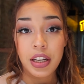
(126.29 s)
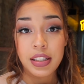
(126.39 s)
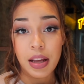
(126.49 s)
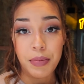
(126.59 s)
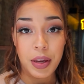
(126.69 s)
in
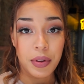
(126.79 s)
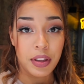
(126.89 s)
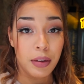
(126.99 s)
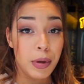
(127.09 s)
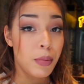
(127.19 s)
something with a
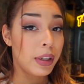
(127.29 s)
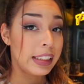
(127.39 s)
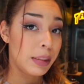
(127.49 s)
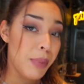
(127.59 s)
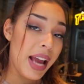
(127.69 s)
little bit more
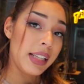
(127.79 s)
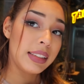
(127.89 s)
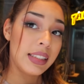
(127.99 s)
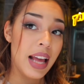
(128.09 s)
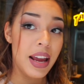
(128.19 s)

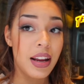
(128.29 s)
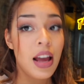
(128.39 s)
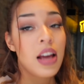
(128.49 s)
spice, then